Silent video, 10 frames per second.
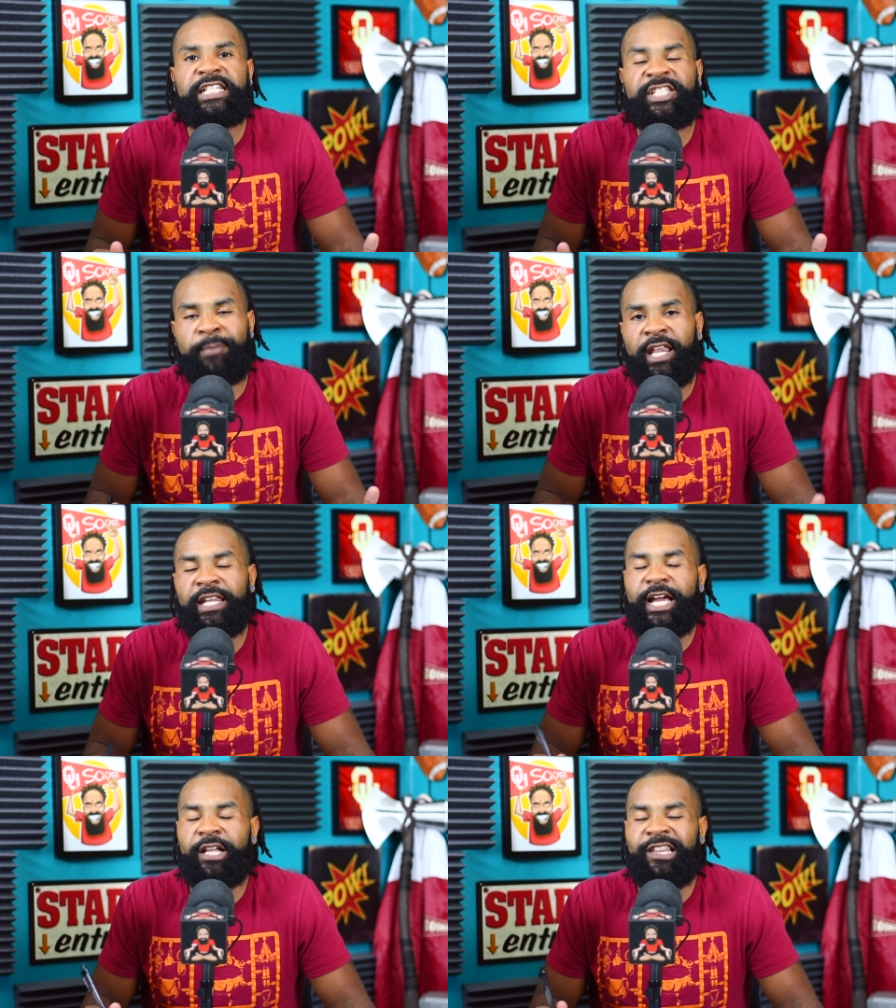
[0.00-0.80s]

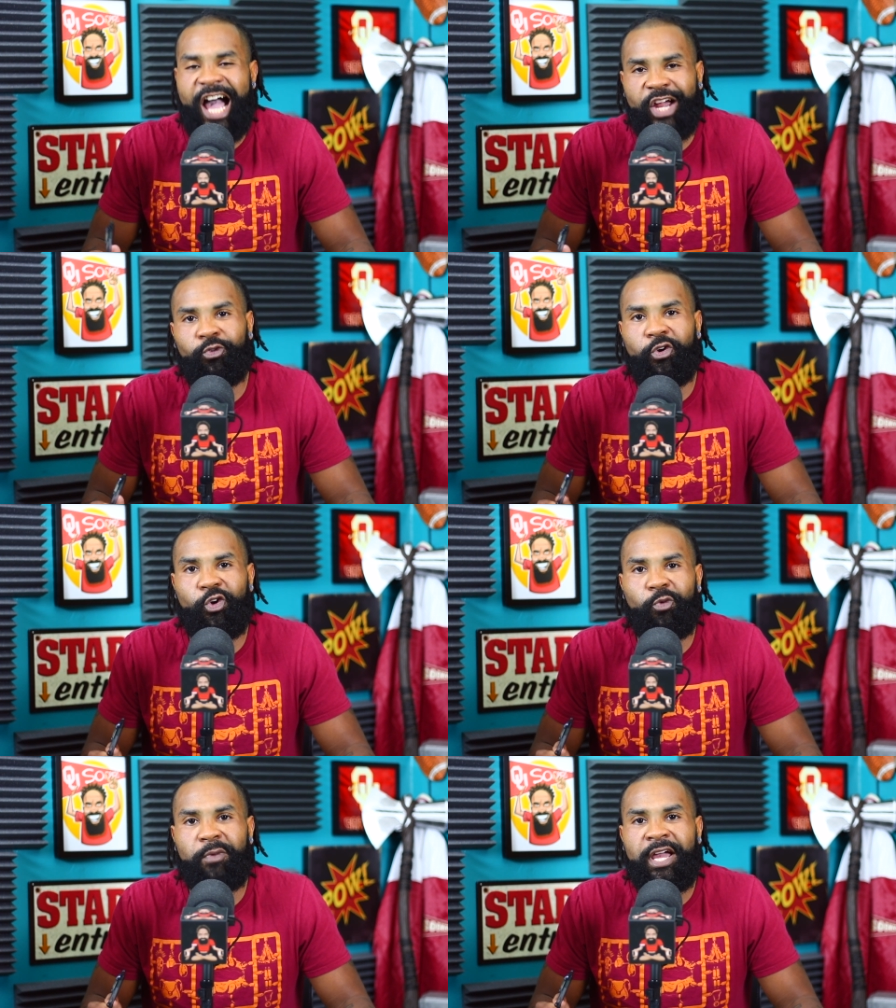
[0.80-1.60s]
smelling like a locker
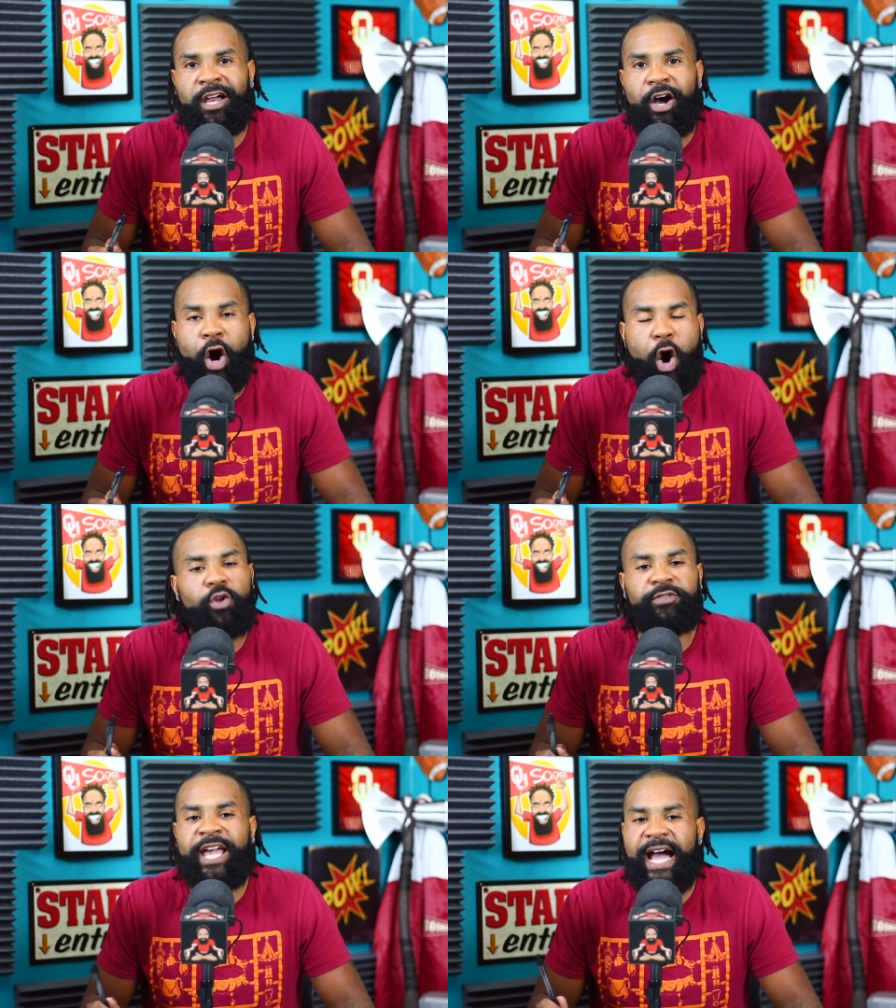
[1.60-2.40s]
room,
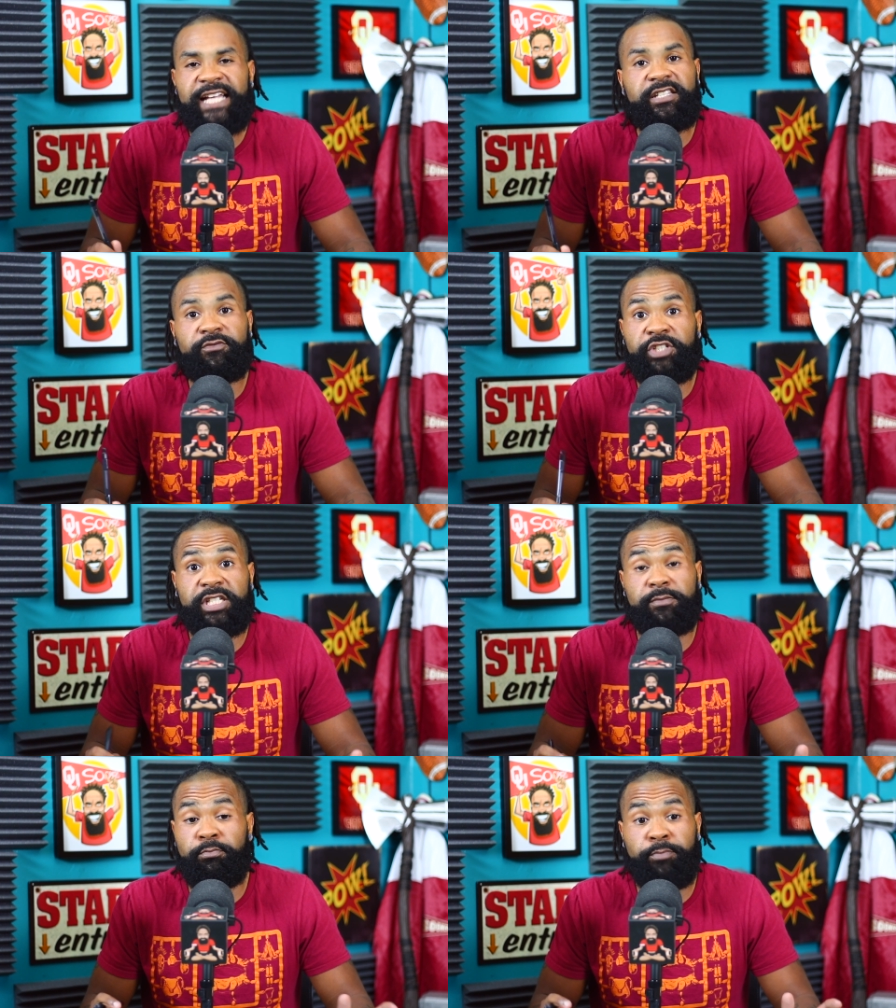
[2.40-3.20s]
all kinds of
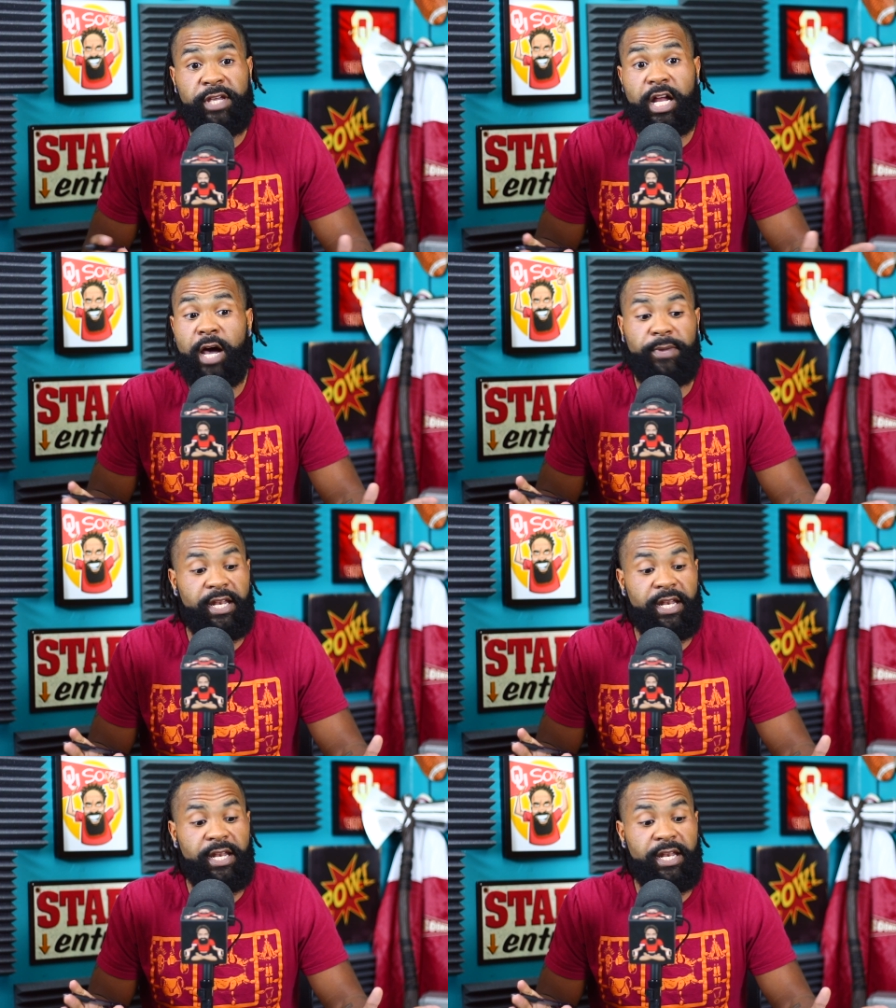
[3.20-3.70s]
just beat up,